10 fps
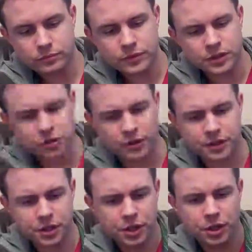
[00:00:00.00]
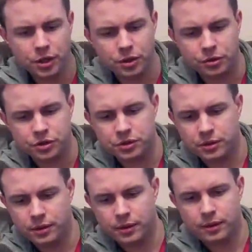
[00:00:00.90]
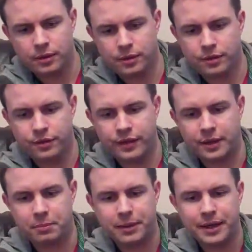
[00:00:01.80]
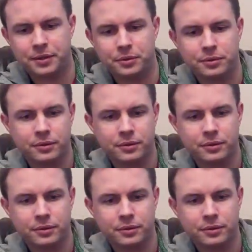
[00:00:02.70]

It's got this huge, thick manual.